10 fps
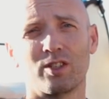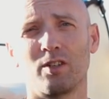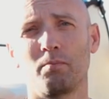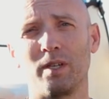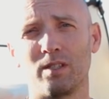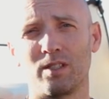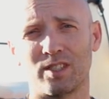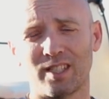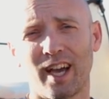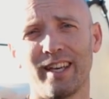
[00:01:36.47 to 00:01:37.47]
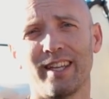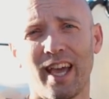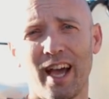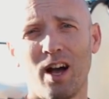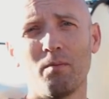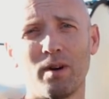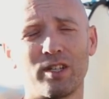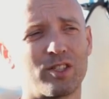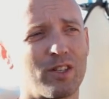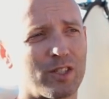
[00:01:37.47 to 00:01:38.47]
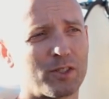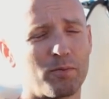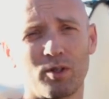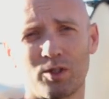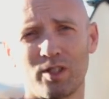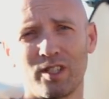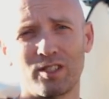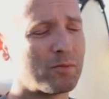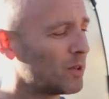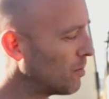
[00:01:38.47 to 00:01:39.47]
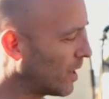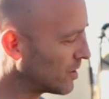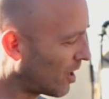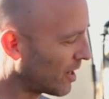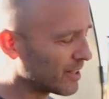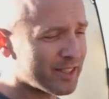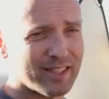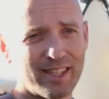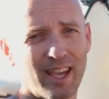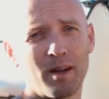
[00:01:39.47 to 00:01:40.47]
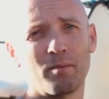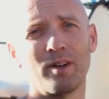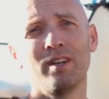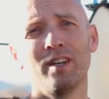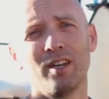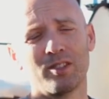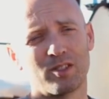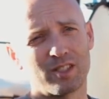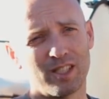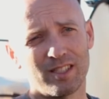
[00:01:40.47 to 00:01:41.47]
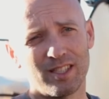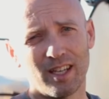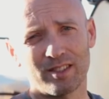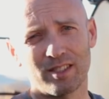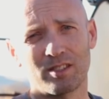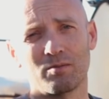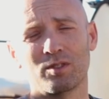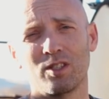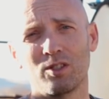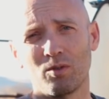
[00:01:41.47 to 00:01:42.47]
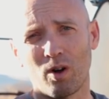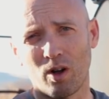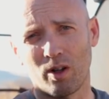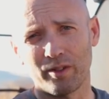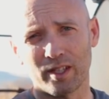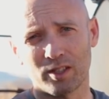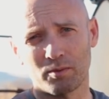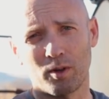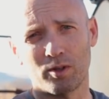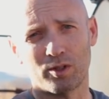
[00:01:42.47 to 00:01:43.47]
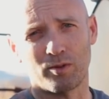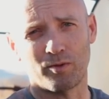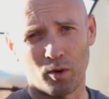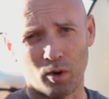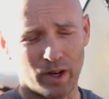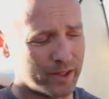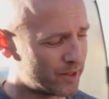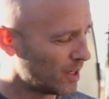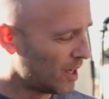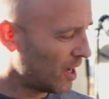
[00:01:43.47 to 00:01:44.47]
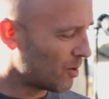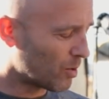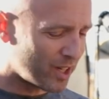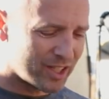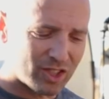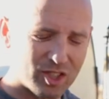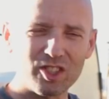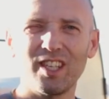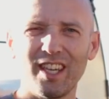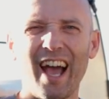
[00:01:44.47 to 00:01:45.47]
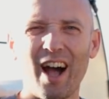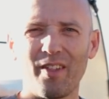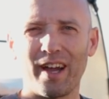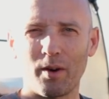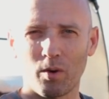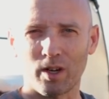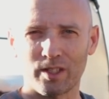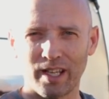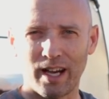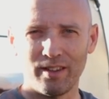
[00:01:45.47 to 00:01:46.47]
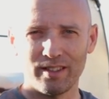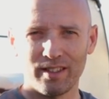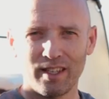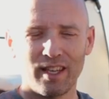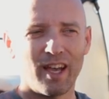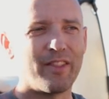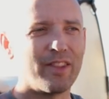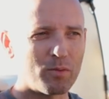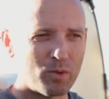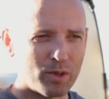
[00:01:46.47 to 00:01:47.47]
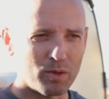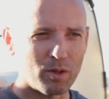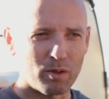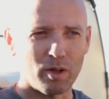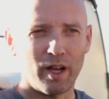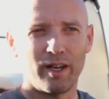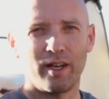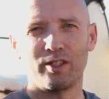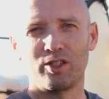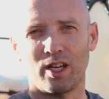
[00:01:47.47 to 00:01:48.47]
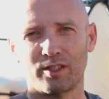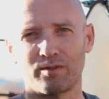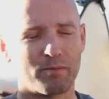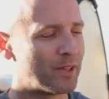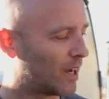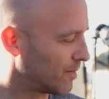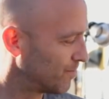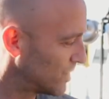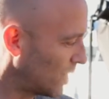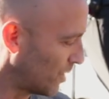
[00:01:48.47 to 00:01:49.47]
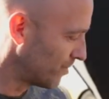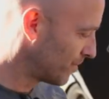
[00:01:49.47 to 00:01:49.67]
are gonna be deciding how much their exposure needs to be by talking to the camera. So the TTL system is gonna do all the exposure for us. And we're gonna just see how that works out and then we will uh, adjust from there. So,